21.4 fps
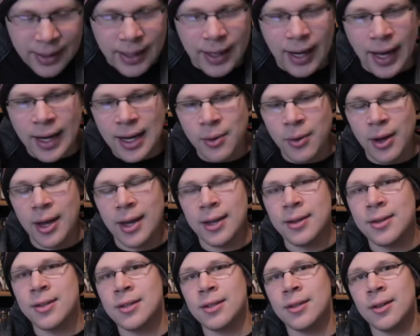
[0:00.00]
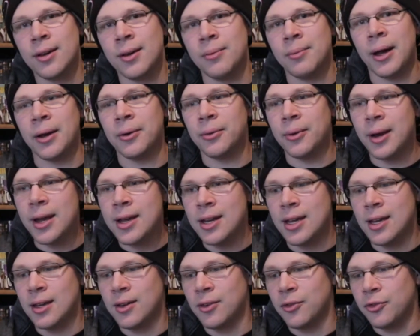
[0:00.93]
Anyways, my
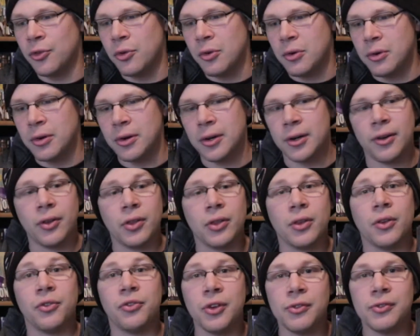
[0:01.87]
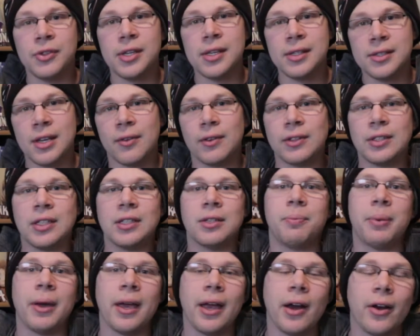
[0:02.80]
rating for the 1517 to
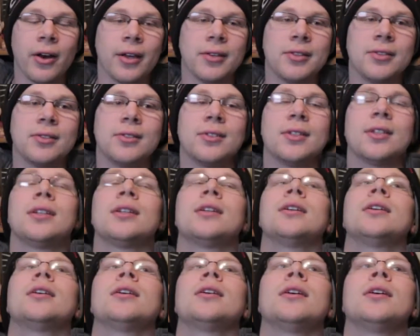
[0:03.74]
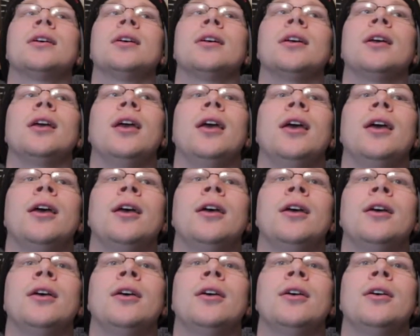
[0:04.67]
Paris
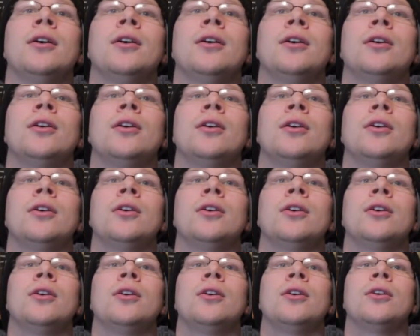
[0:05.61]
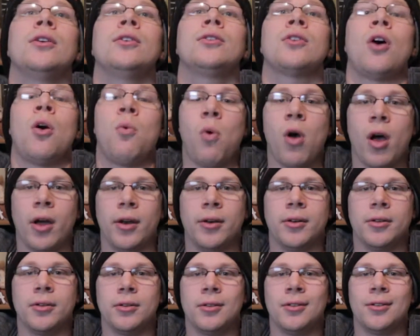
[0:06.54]
is a 1.
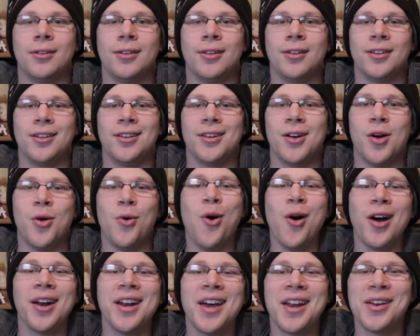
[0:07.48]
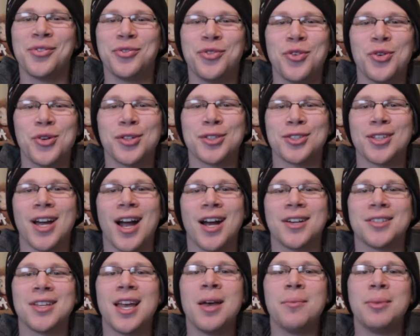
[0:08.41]
A 1 out of 4
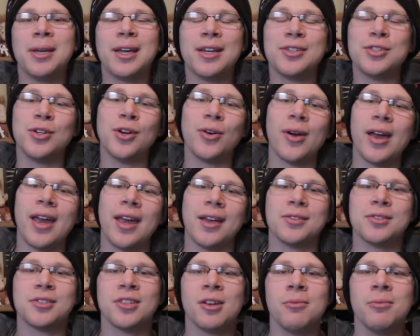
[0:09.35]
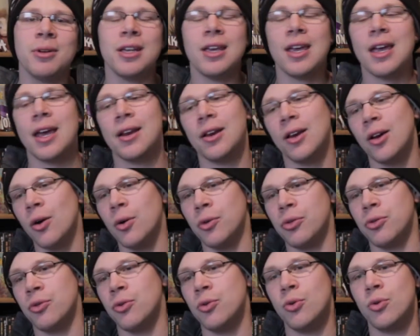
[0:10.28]
stars. Because, hey, somebody had to go
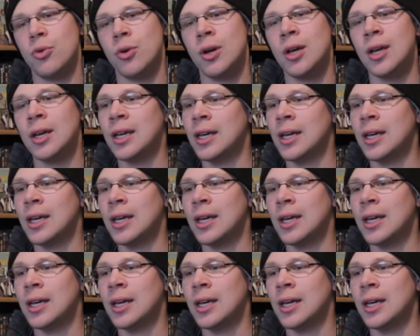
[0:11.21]
through